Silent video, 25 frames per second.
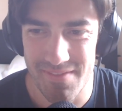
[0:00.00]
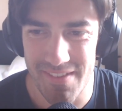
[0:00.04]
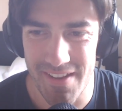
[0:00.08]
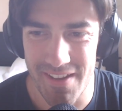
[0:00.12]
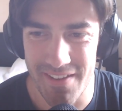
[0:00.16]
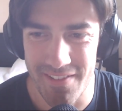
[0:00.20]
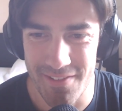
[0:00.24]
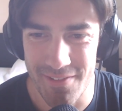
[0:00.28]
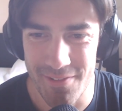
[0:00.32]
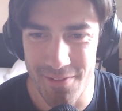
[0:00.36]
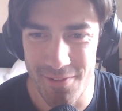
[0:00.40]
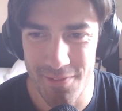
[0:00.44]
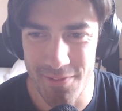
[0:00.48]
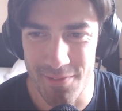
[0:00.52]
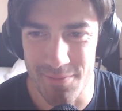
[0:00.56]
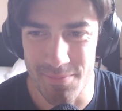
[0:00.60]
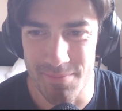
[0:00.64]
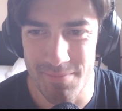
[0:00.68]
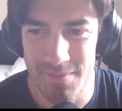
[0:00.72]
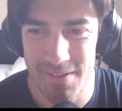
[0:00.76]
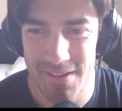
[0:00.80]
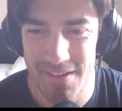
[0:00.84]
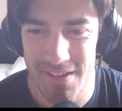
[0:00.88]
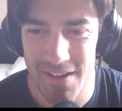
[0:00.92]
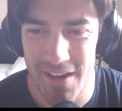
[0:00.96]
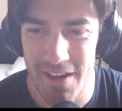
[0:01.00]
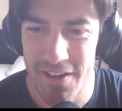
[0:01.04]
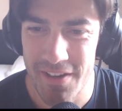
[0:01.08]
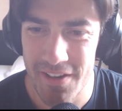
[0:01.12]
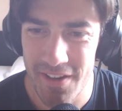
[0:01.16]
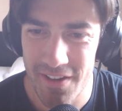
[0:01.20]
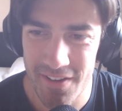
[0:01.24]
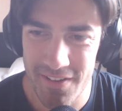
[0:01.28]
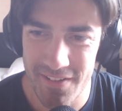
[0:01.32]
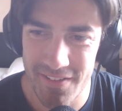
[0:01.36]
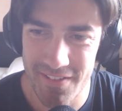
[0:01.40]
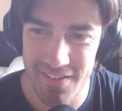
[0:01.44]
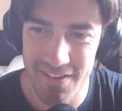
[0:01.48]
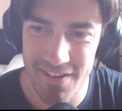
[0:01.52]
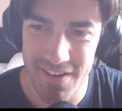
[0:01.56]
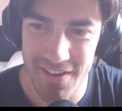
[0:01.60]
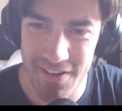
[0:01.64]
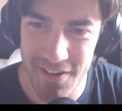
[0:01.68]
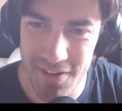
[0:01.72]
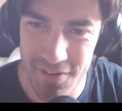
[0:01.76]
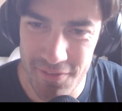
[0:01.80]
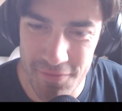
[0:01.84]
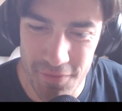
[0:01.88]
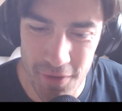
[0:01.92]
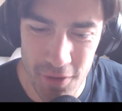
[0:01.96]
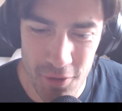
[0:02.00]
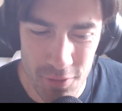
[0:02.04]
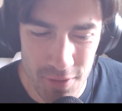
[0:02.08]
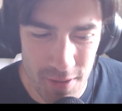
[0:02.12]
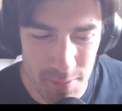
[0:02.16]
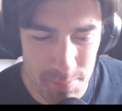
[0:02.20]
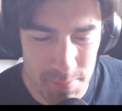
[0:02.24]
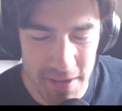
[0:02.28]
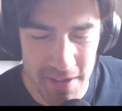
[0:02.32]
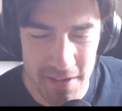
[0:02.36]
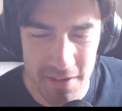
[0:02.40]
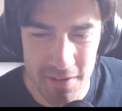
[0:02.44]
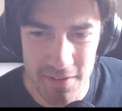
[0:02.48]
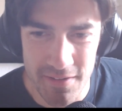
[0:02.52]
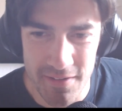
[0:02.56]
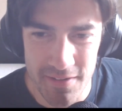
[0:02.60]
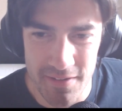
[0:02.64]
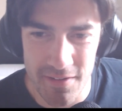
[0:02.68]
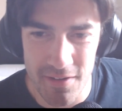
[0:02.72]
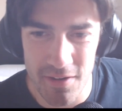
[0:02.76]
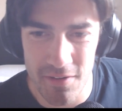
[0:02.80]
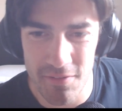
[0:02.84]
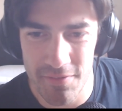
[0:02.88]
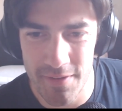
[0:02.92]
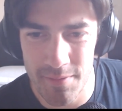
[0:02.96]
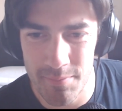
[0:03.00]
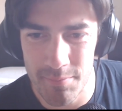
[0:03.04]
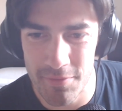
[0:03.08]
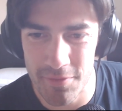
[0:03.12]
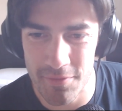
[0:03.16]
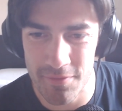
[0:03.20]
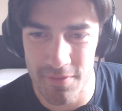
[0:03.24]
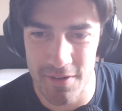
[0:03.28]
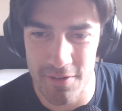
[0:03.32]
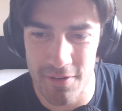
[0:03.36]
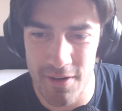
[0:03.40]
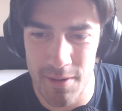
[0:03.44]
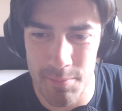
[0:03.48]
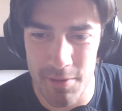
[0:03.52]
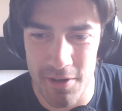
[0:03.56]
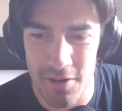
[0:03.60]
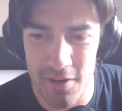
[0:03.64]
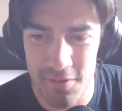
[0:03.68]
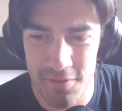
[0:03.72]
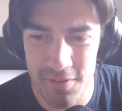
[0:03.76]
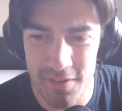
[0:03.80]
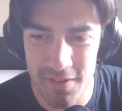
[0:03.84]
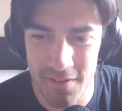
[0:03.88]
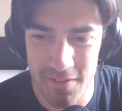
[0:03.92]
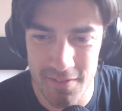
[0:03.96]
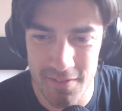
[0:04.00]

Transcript: That's awesome. Are you, are you going to follow up any of them Grab a Coffee?